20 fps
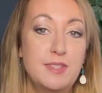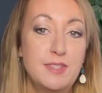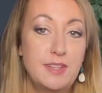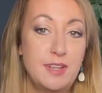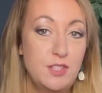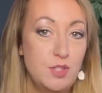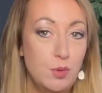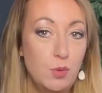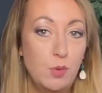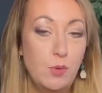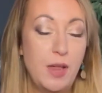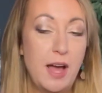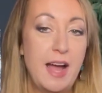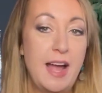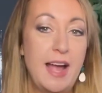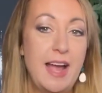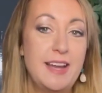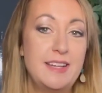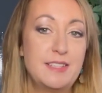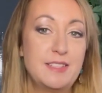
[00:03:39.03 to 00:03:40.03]
do all that
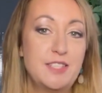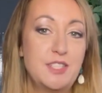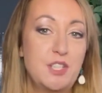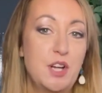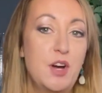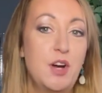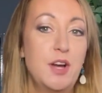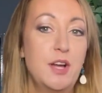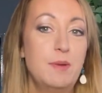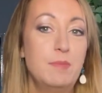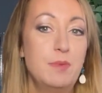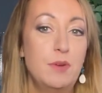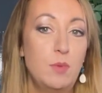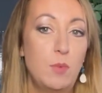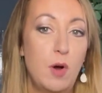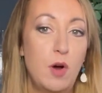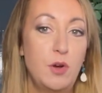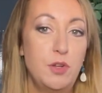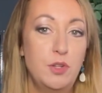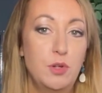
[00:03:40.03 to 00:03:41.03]
ahead of the time
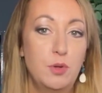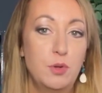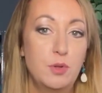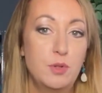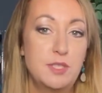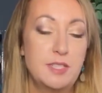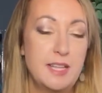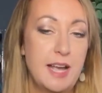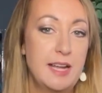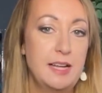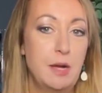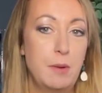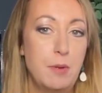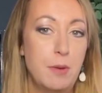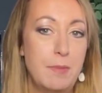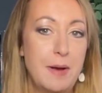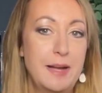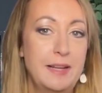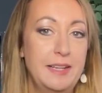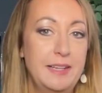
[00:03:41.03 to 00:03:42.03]
while you're setting up your
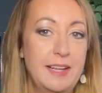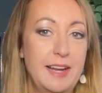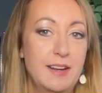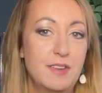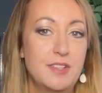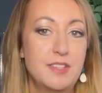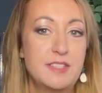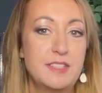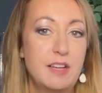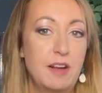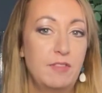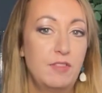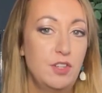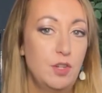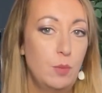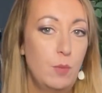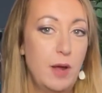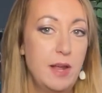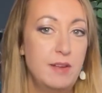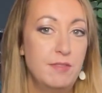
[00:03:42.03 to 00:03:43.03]
bank account and stuff and
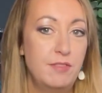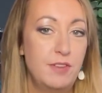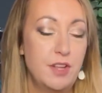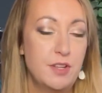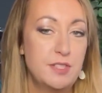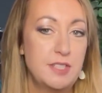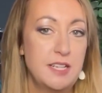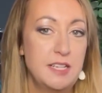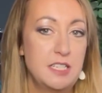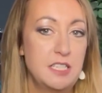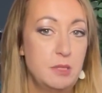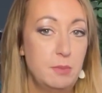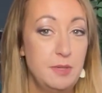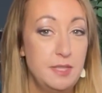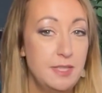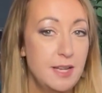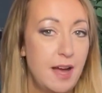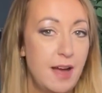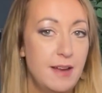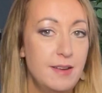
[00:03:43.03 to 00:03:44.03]
you're waiting for those things to be
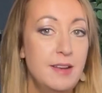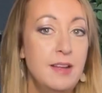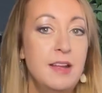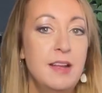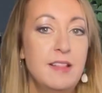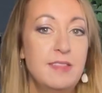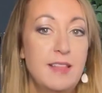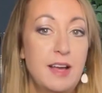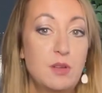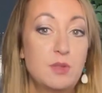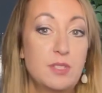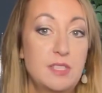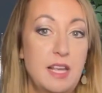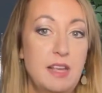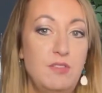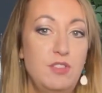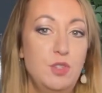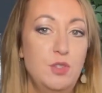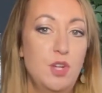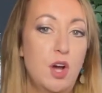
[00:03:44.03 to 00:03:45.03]
done, that will
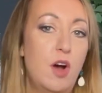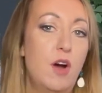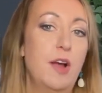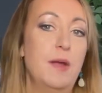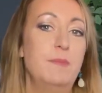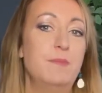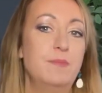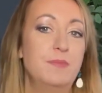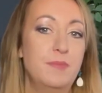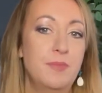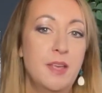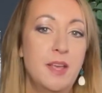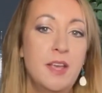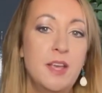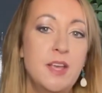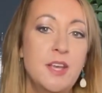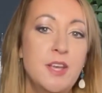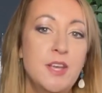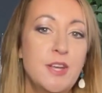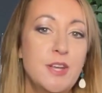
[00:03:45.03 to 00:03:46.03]
save you time.
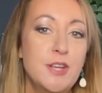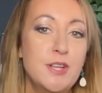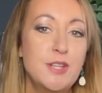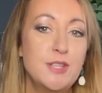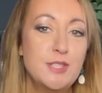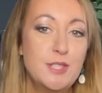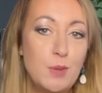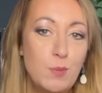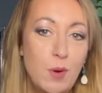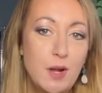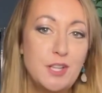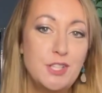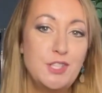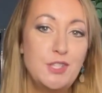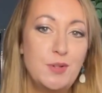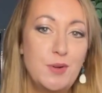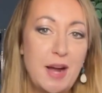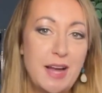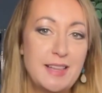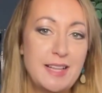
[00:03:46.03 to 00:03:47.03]
So once
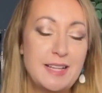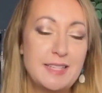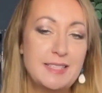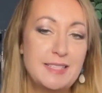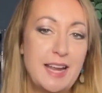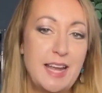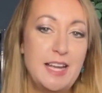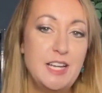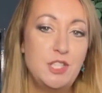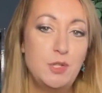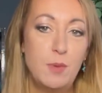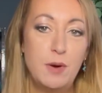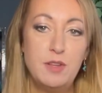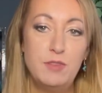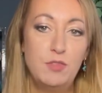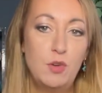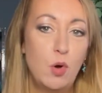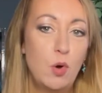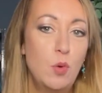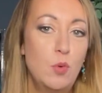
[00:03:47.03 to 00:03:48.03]
you're at that stage where
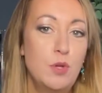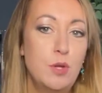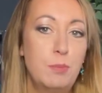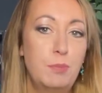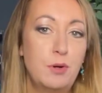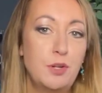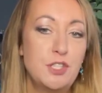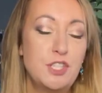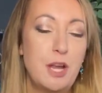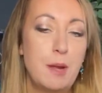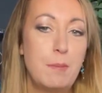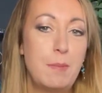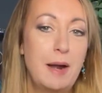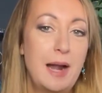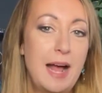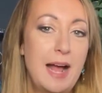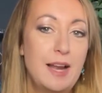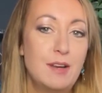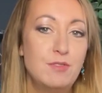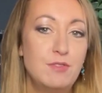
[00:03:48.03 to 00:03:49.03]
you've got all your project
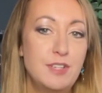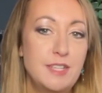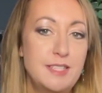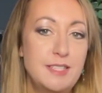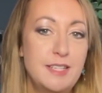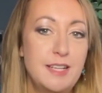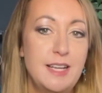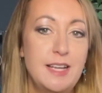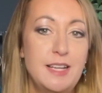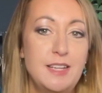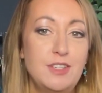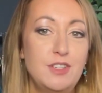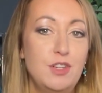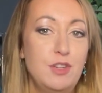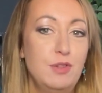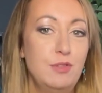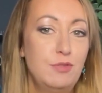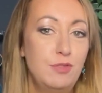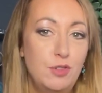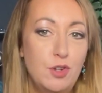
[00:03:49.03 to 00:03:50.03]
plan written,
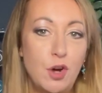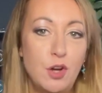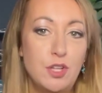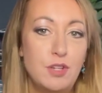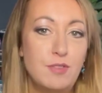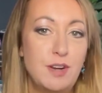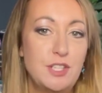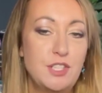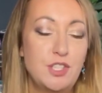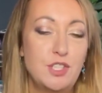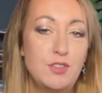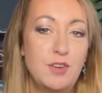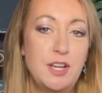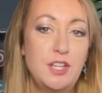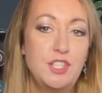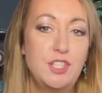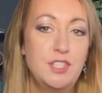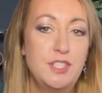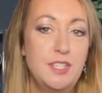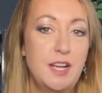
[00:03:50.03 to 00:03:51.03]
you've got your
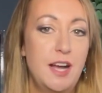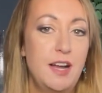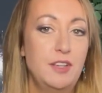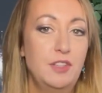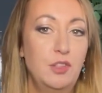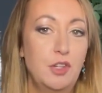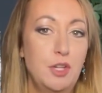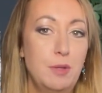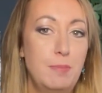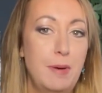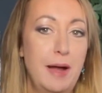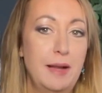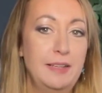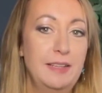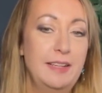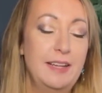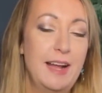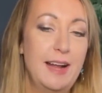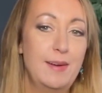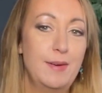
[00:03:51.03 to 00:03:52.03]
registration done, you've got your bank
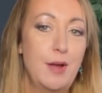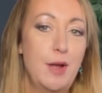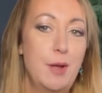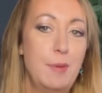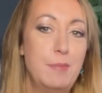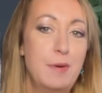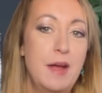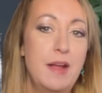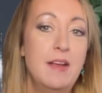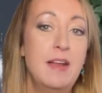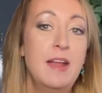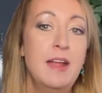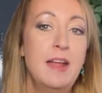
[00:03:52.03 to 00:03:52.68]
account open,